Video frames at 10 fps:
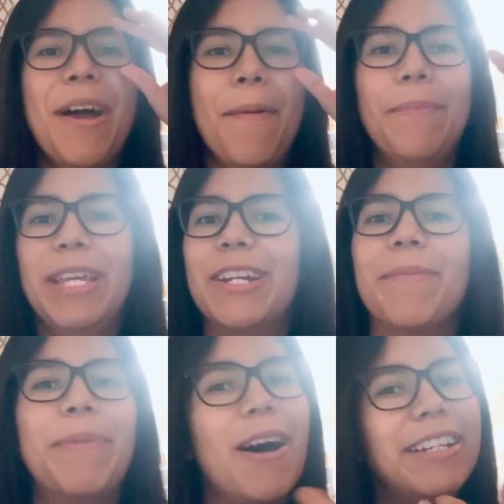be it
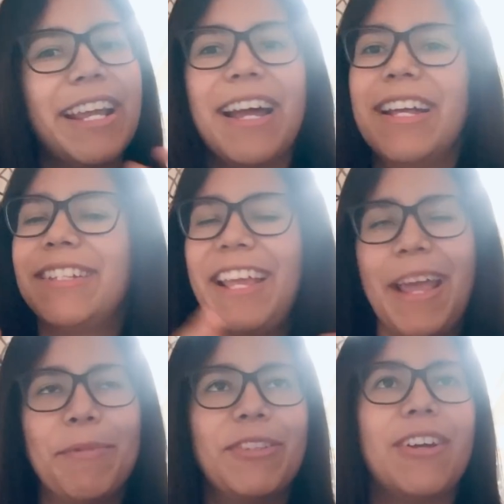on podcasts,
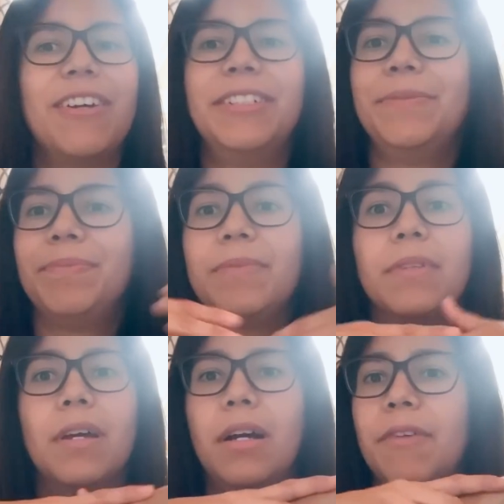Amazon,
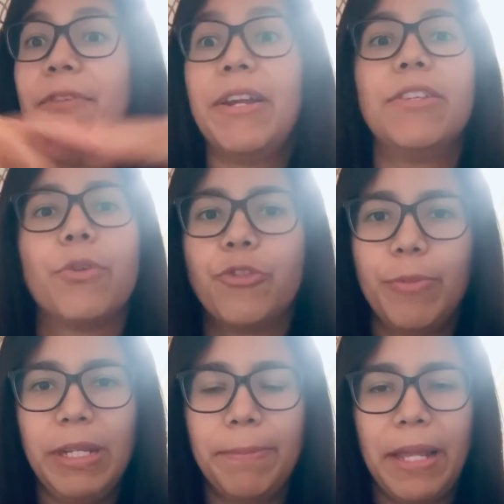various social
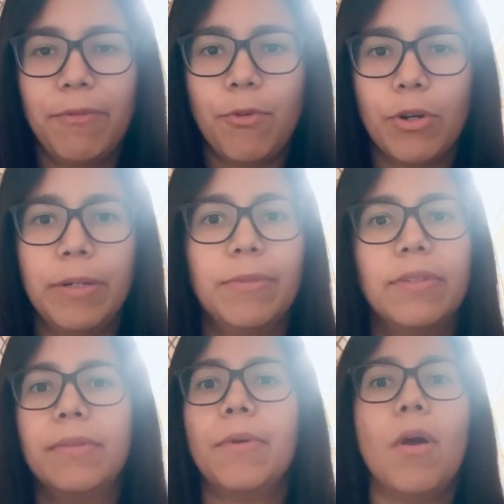media
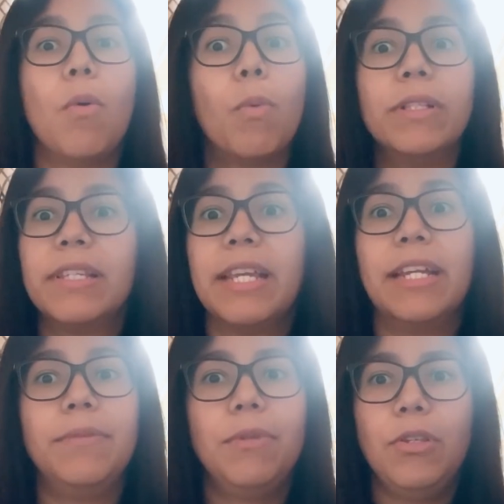platforms. Once
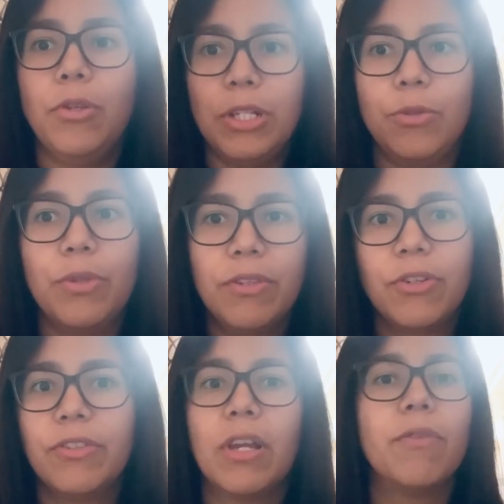again, you can do this
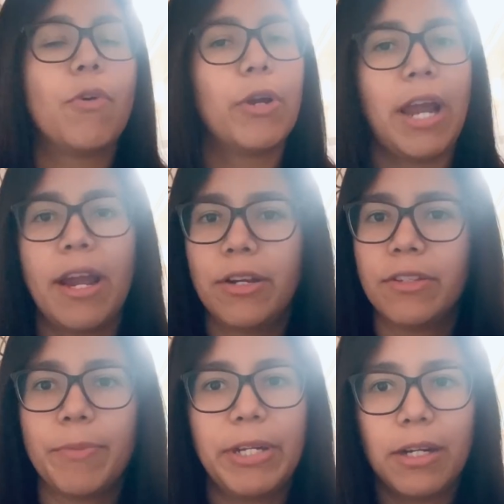yourself or hire
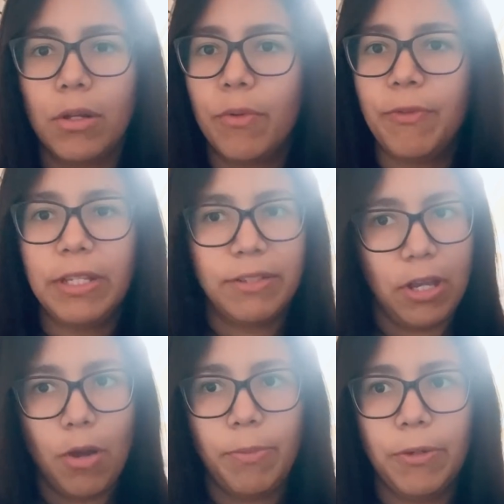someone at a low fee to
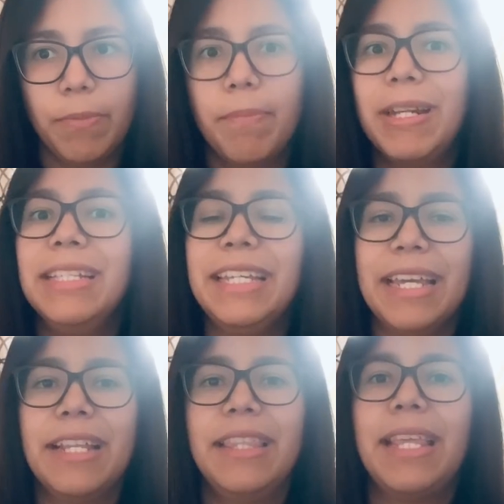help you. But in the
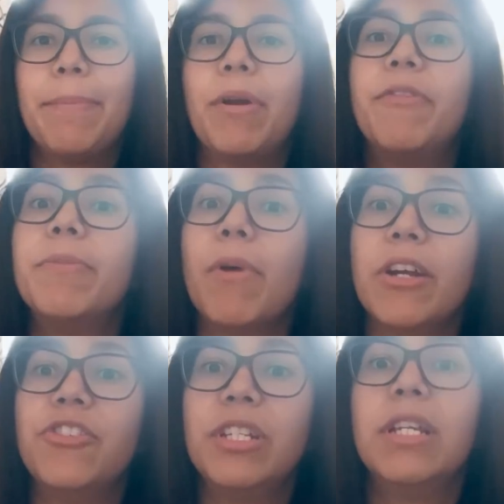end, that profit
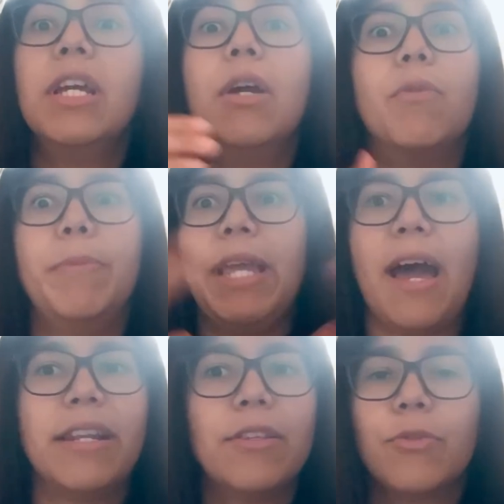margin will be
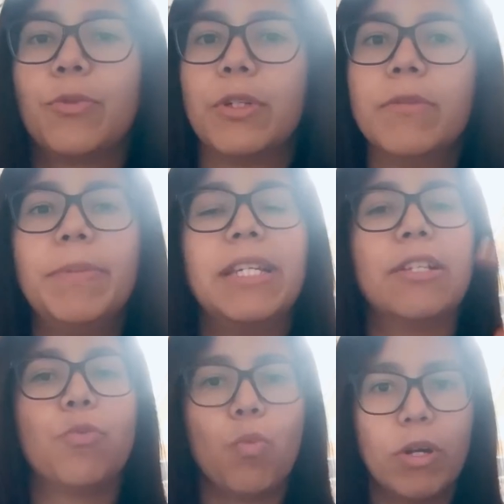out of this world
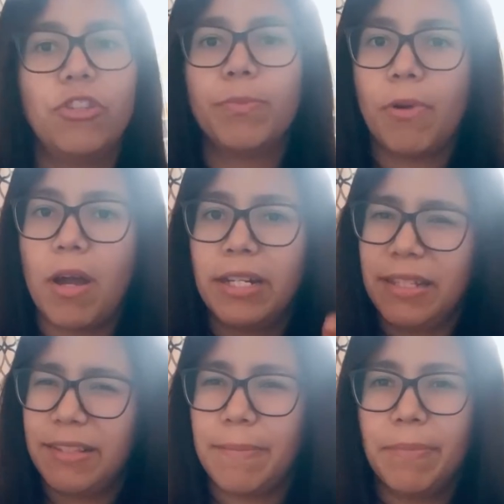because once your product
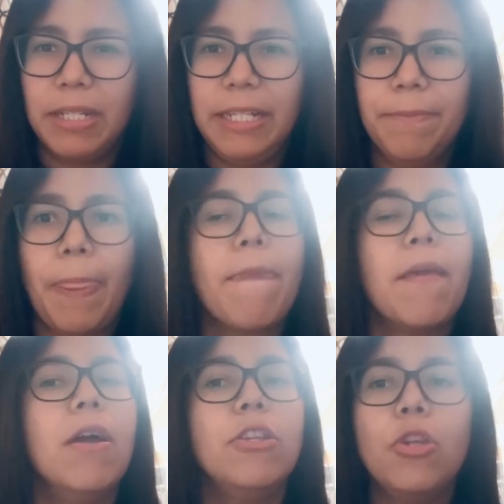is complete,
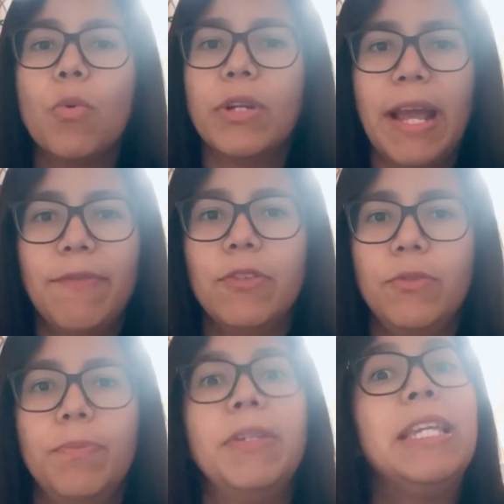you won't have to
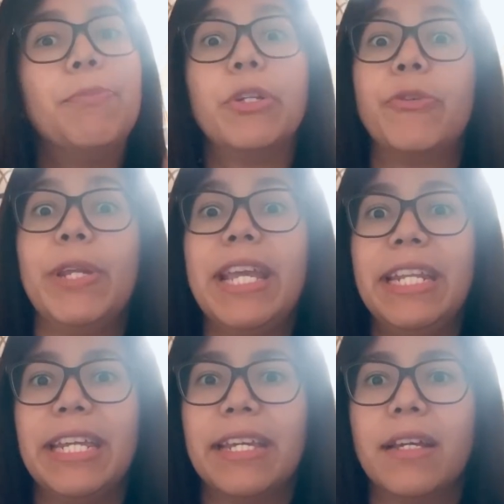keep
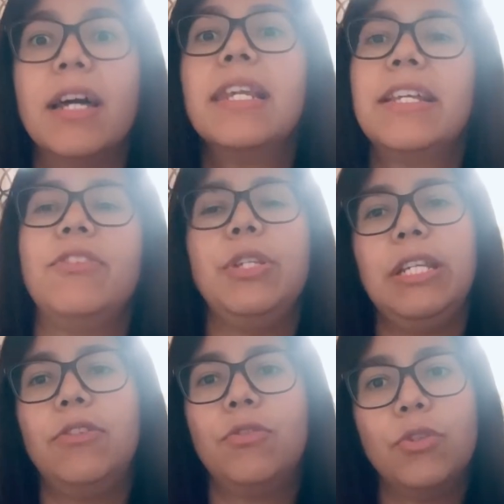recreating it unless you
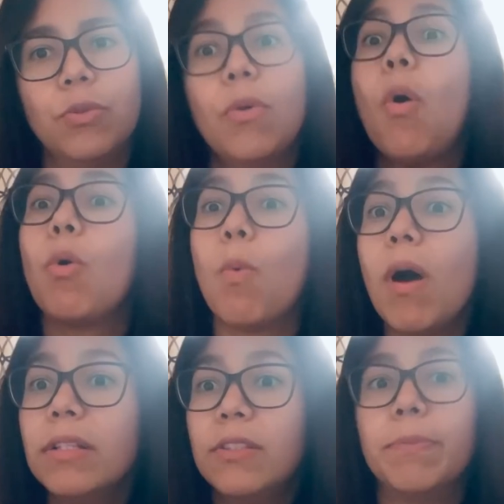need to or
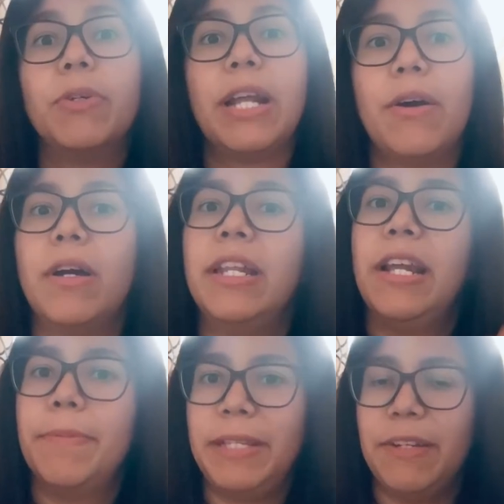want to put out an
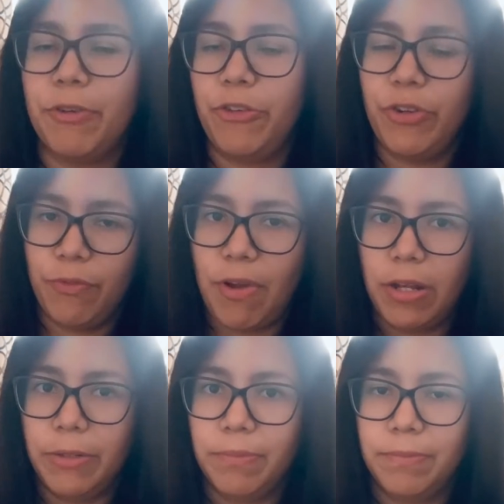updated version of
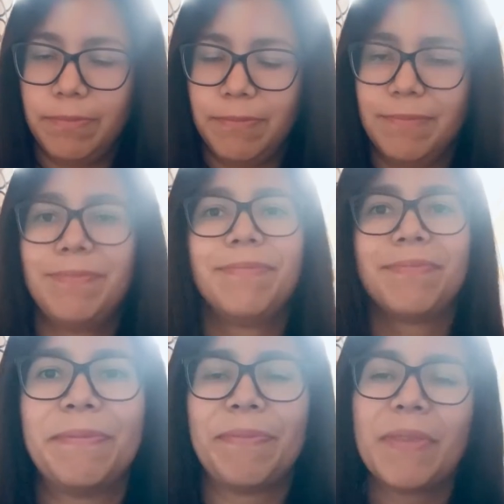volume.
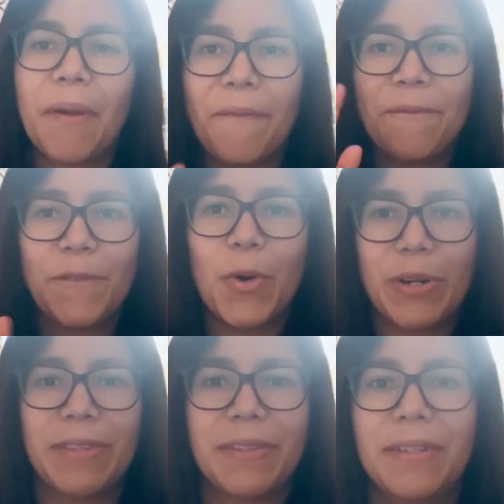
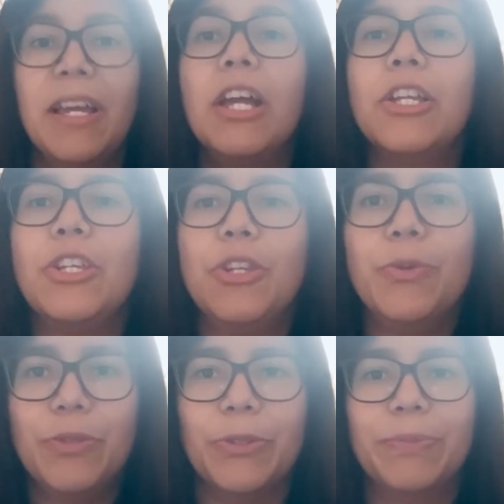Fourth,
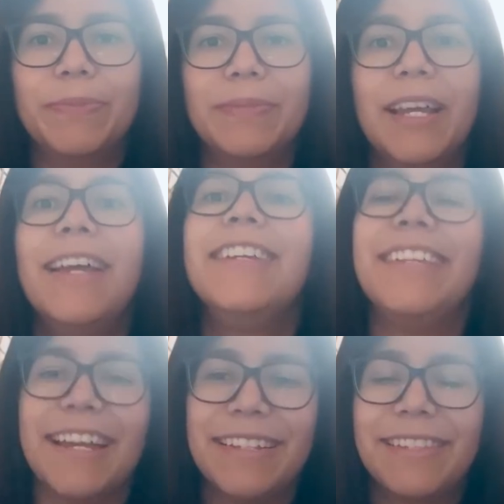YouTube.
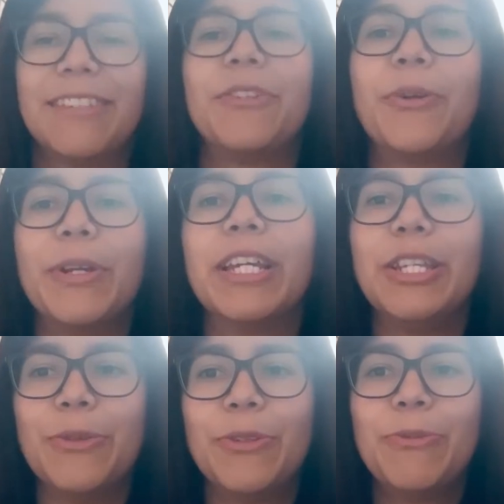Yes, growing a
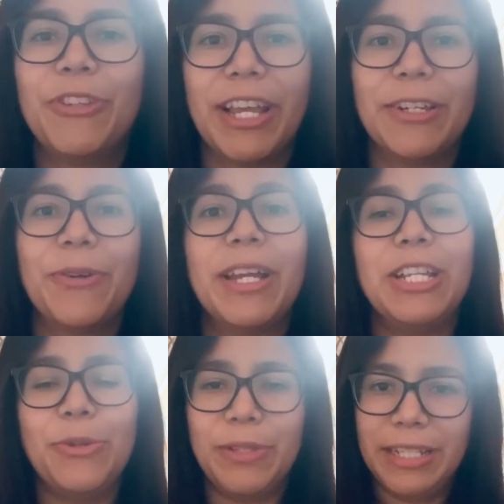YouTube channel
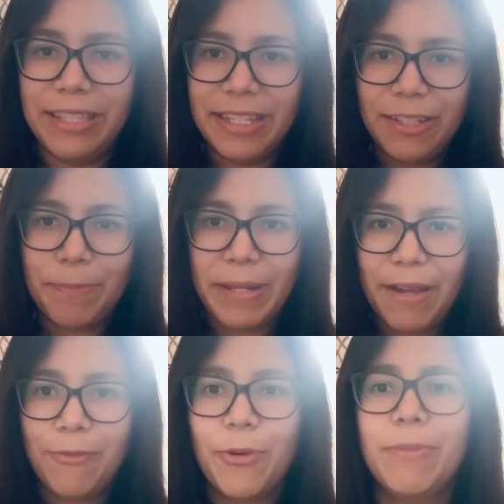and using this
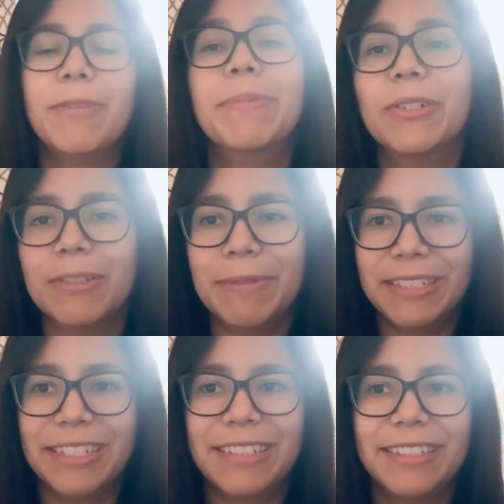platform to build a
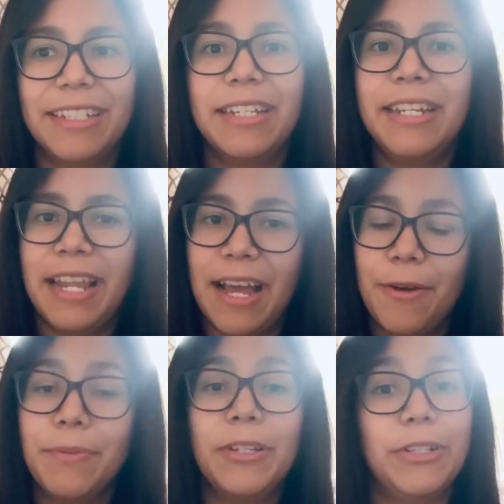business.
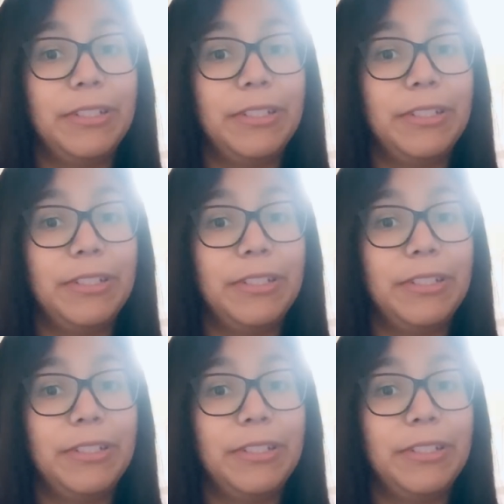Now, there are